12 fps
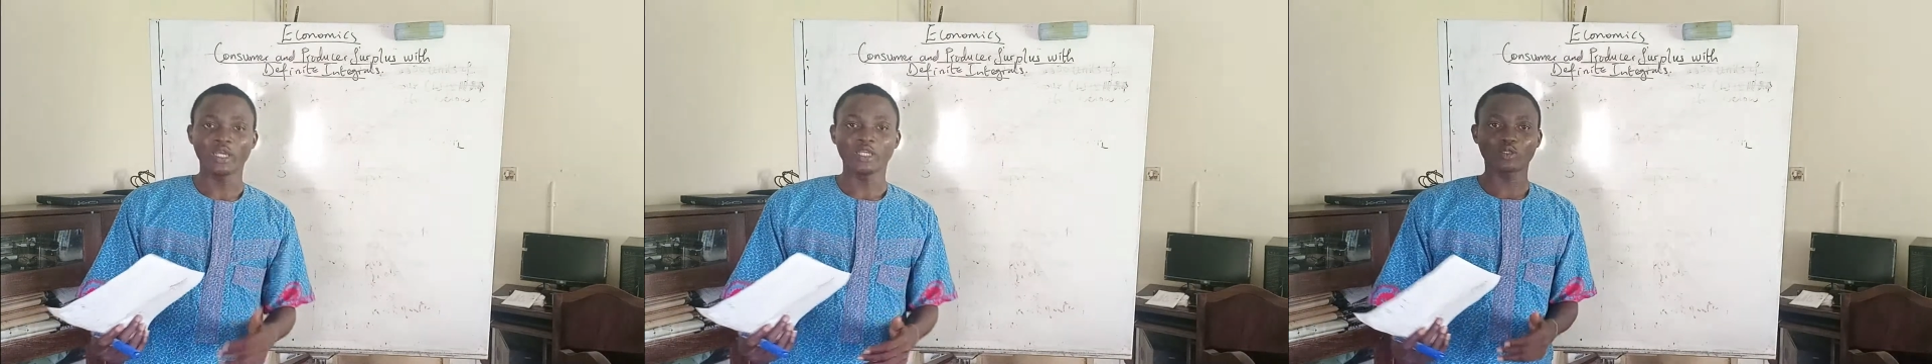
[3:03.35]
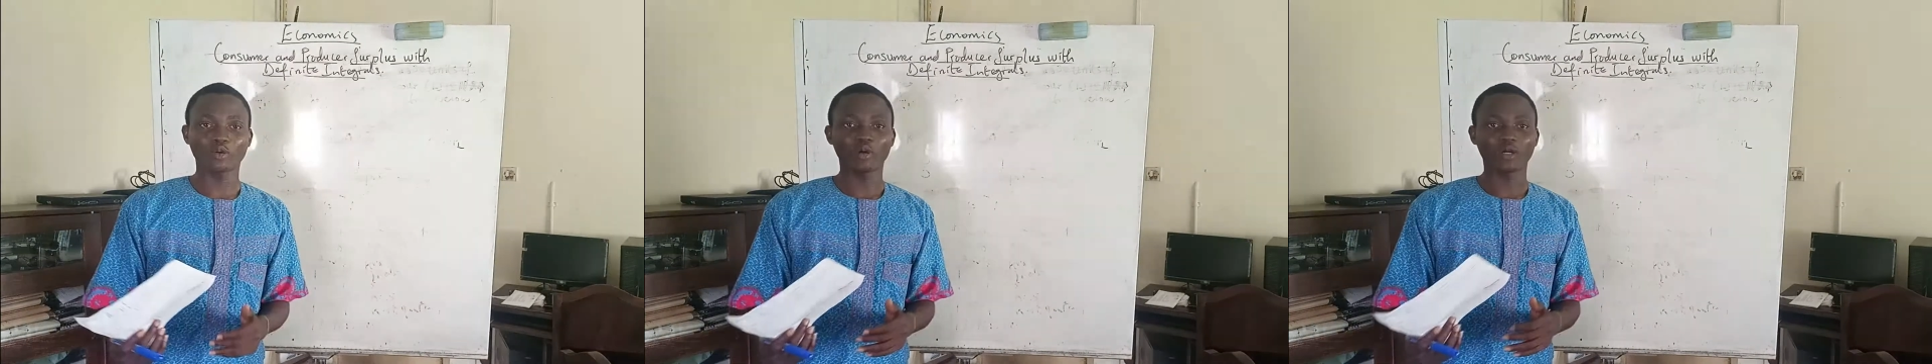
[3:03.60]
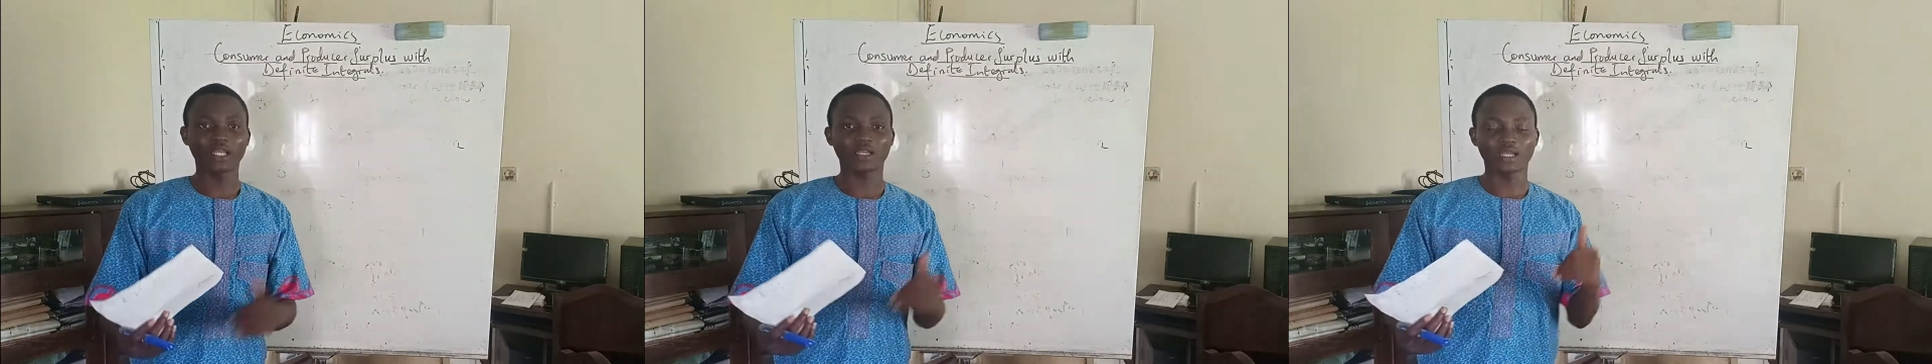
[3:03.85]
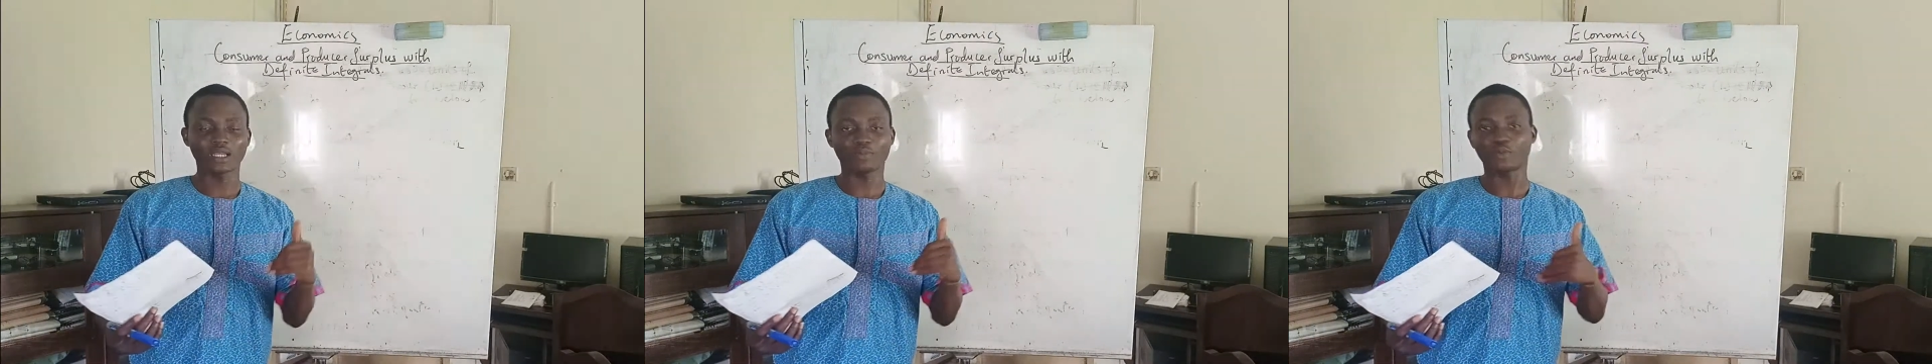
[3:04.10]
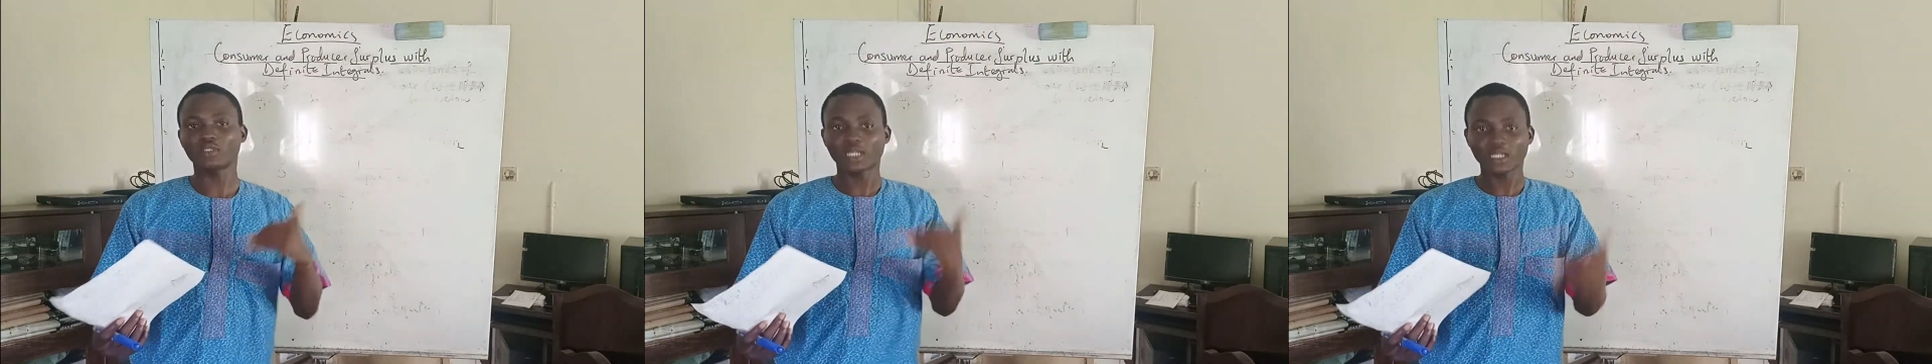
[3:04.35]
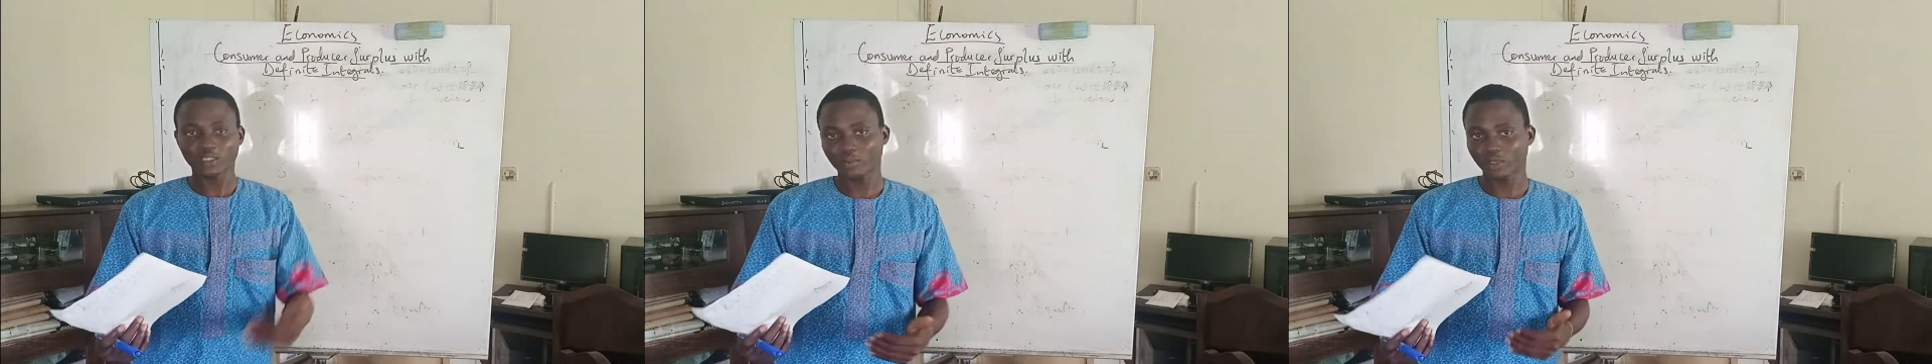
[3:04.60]
So a
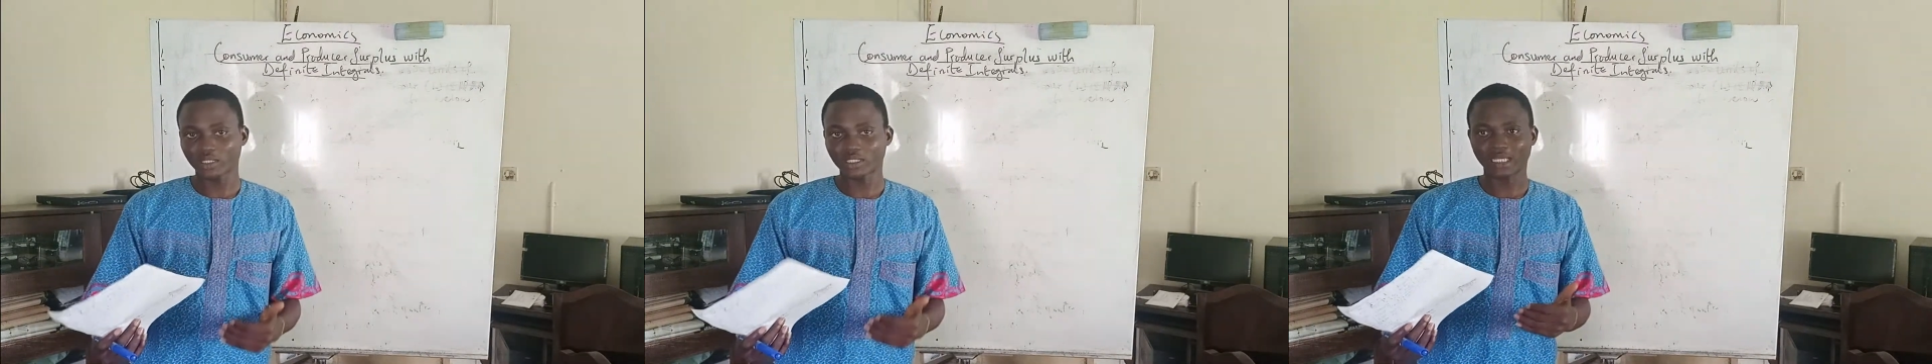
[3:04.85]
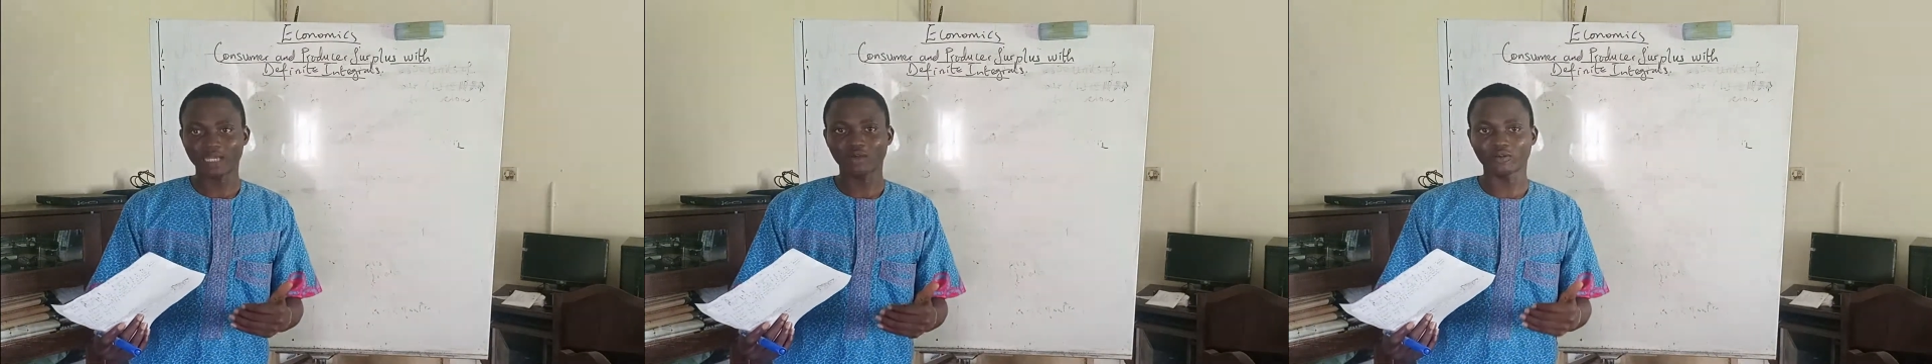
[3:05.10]
producer surplus